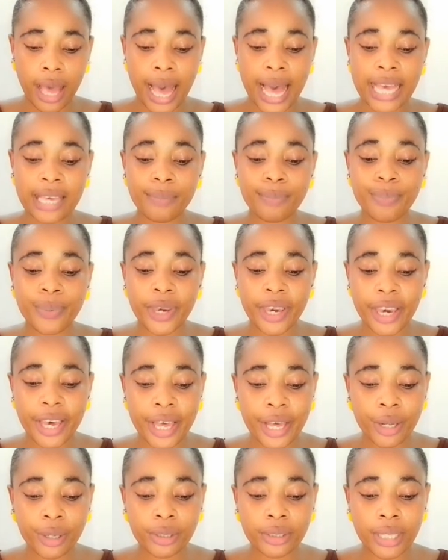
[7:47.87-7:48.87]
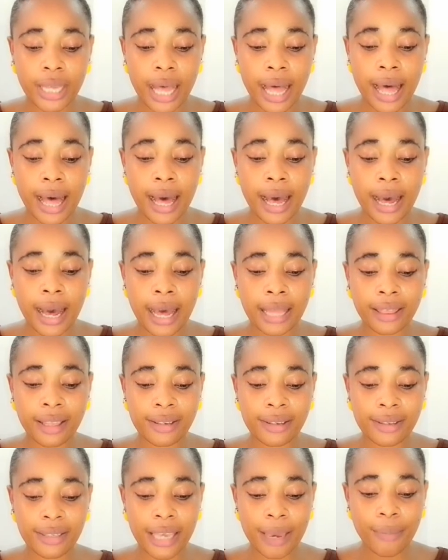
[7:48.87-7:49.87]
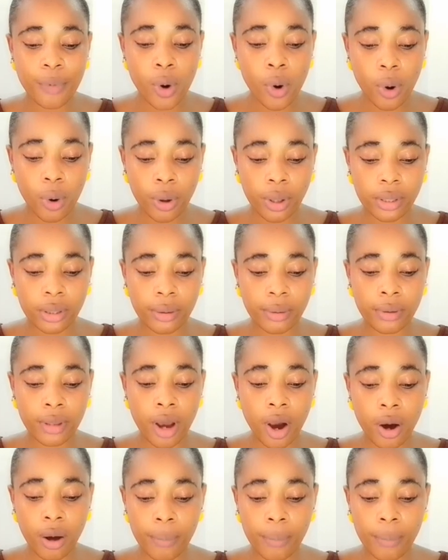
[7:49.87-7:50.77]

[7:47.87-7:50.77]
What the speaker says: I beheld, and the same horn